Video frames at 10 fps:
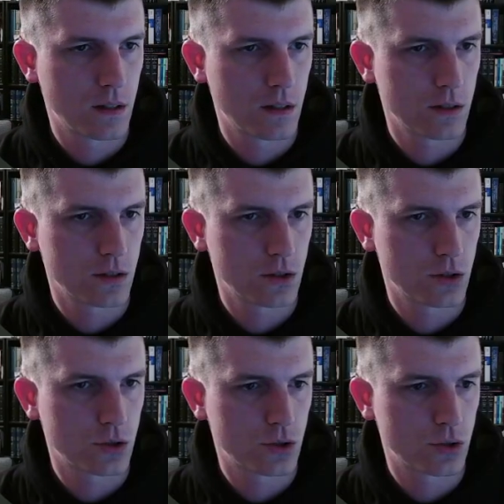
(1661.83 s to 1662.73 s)
I'm
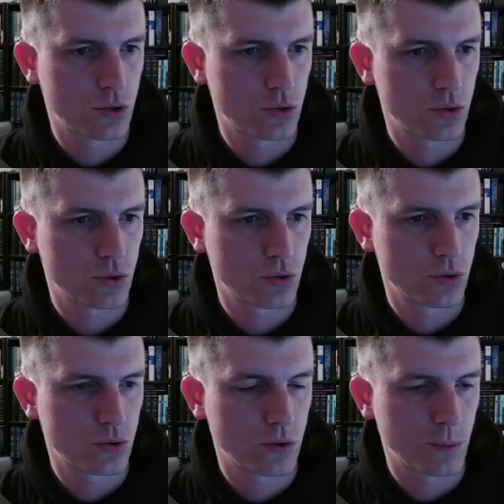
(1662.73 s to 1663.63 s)

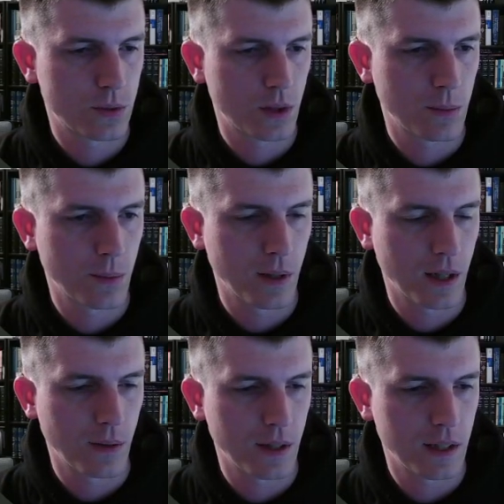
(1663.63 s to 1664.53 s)
trying to remember how
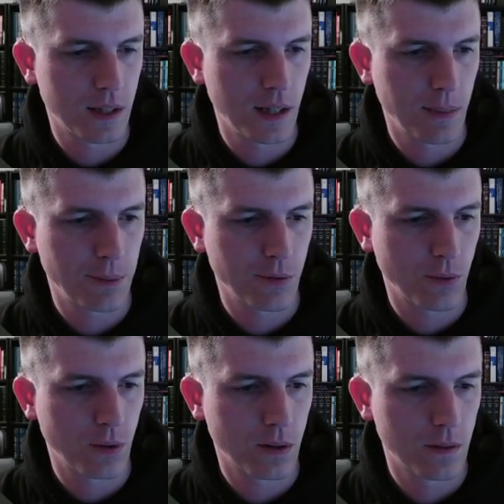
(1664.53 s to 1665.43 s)
I did that
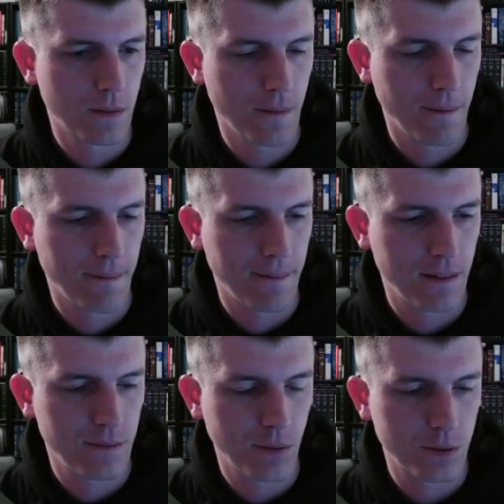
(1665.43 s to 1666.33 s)
before.
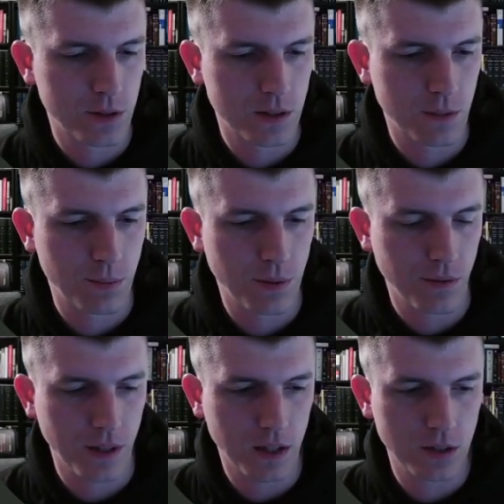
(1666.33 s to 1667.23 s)
If it was just if
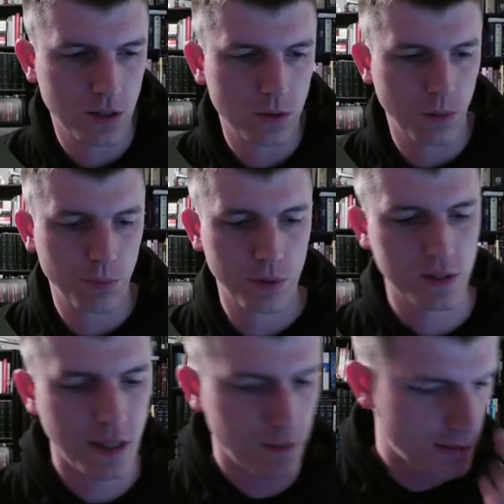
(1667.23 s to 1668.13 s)
I can just do a
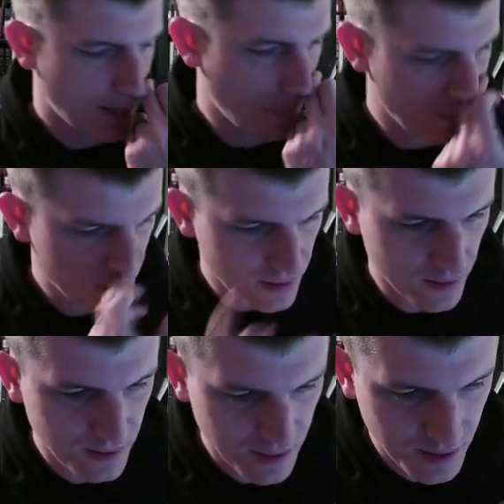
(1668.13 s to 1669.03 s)
printf statement.
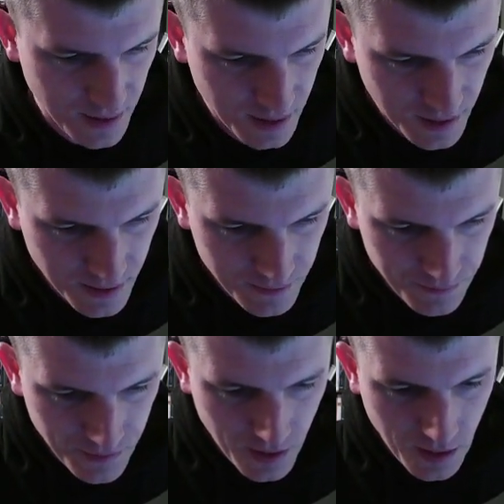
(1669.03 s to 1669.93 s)

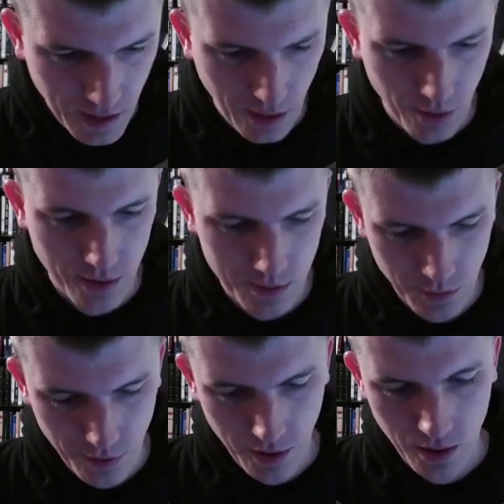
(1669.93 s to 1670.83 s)
How are things
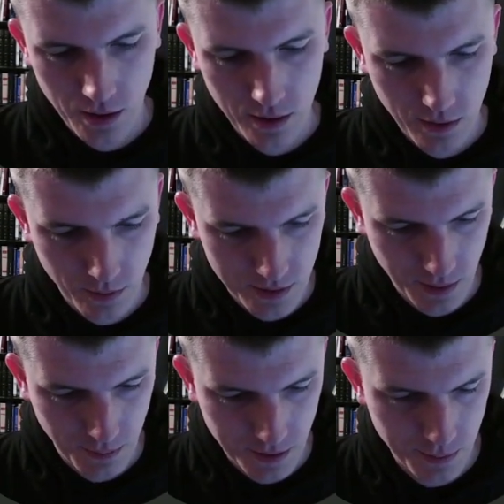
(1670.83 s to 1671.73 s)
moving along? What's up,
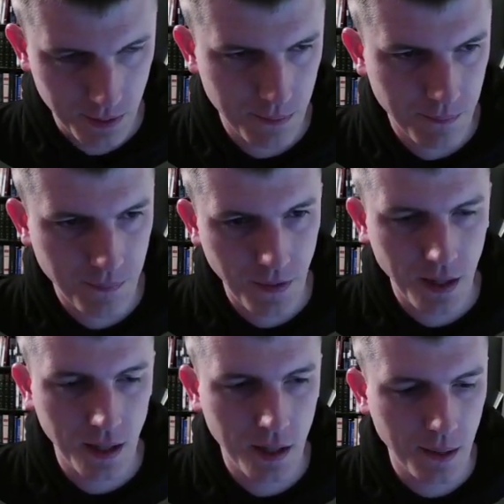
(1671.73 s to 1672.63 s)
Lesby?
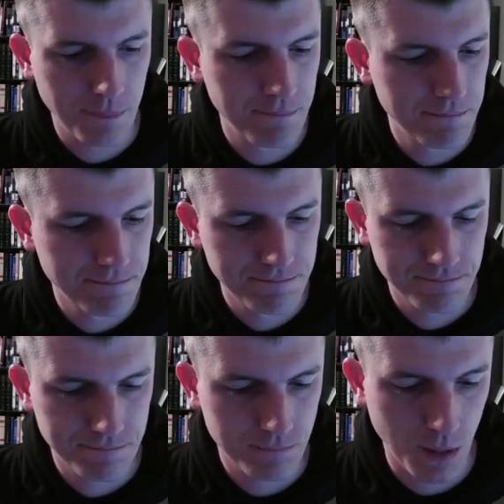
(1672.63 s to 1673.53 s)

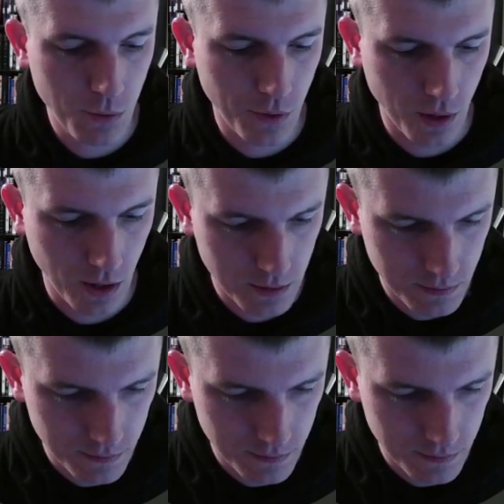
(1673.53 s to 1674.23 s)
They're moving along.